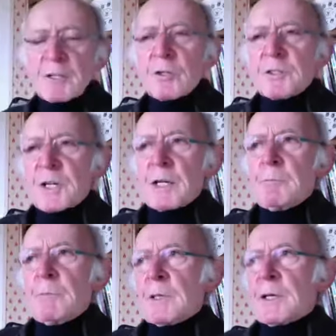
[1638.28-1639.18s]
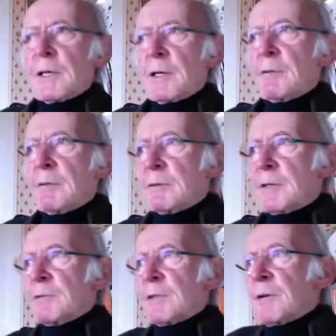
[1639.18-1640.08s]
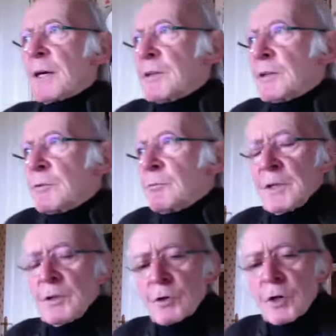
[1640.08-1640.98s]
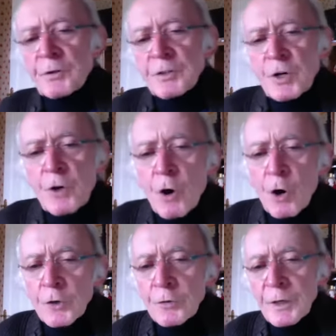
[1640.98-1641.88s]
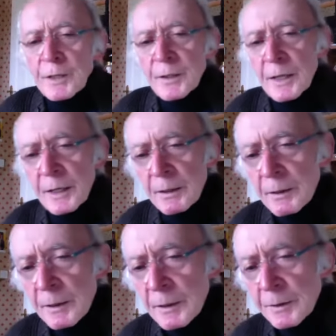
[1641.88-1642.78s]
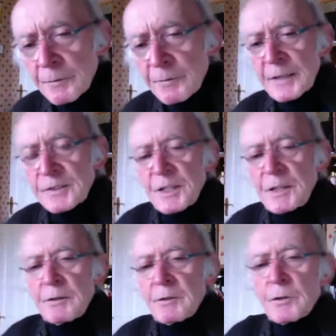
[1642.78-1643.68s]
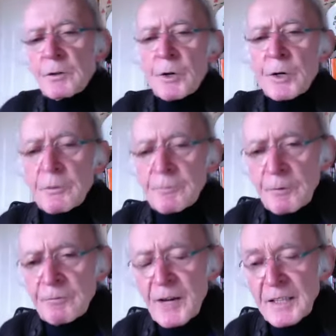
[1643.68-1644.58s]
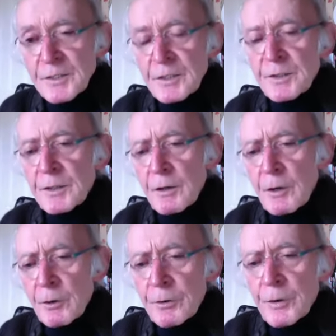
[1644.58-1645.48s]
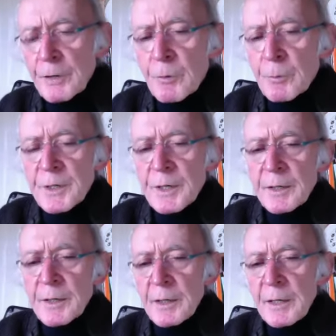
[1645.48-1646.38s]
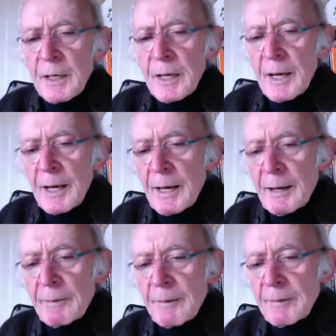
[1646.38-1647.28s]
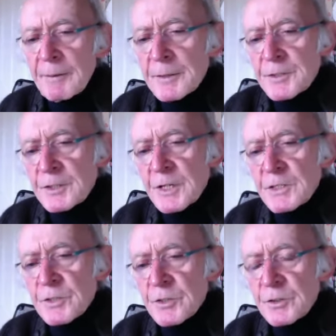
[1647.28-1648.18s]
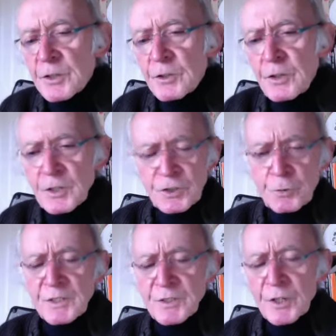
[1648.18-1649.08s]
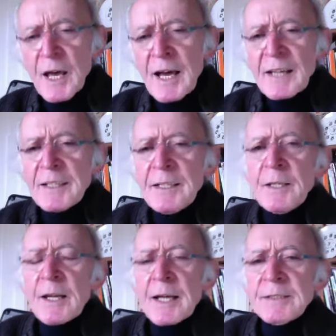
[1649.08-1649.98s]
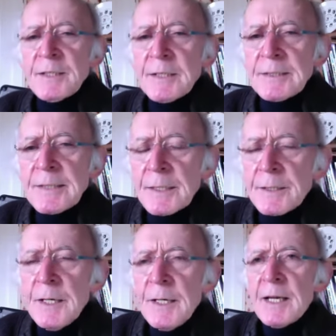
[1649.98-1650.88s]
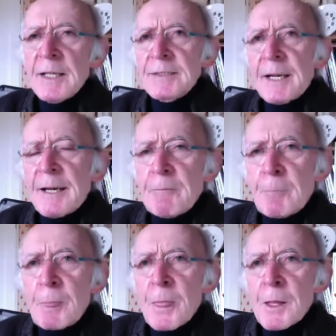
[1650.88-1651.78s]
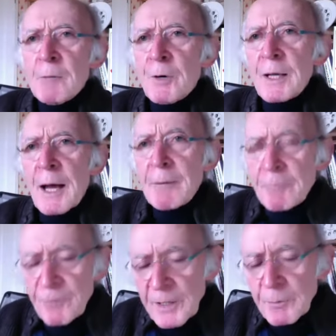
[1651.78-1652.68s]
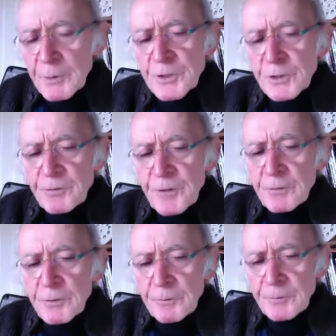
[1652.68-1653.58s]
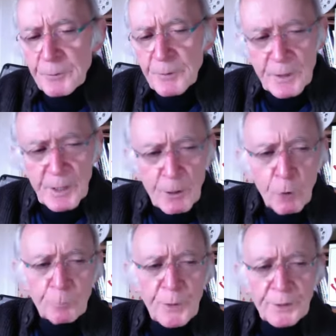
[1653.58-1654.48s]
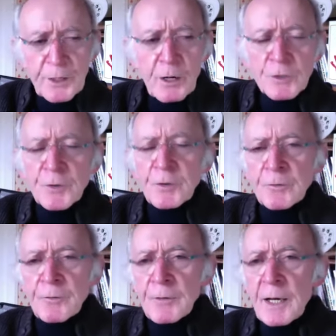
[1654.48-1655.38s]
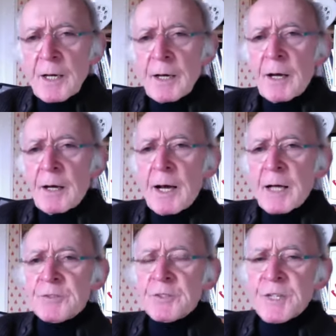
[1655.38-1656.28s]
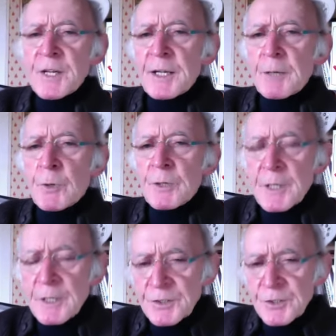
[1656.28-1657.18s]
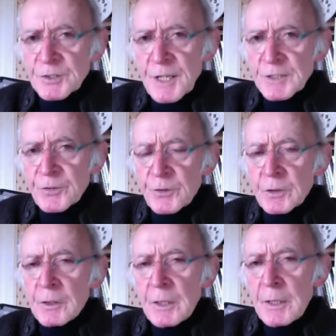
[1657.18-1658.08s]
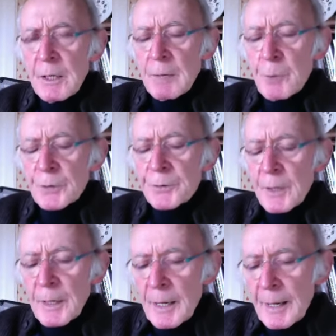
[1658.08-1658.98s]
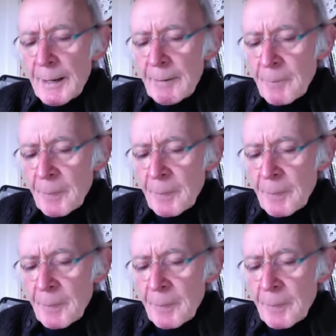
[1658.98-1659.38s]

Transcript: a long time, given the fact that, you know, countries are ordering the vaccine, they're ordering from Pfizer, they're ordering from Moderna. There's a danger that we could squeeze out. I tell you the last thing I'll say on it is, I'm very much in favor of I hope that the Oxford AstraZeneca one is successful. But I'm